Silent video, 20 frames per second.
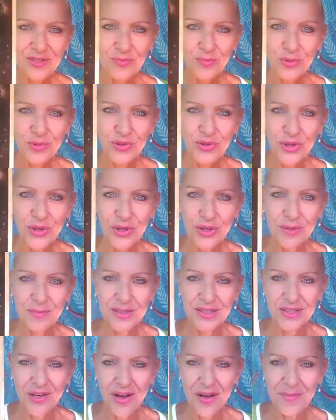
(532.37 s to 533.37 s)
You pulled the
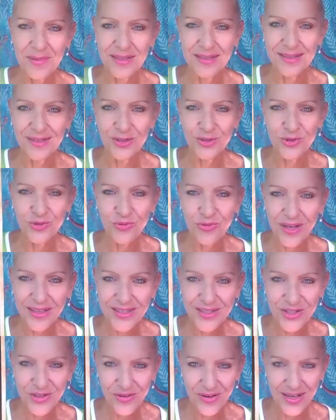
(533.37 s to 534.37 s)
Herkimer Diamond, so
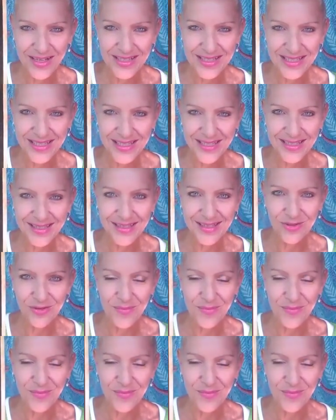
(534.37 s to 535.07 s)
trust your ideas,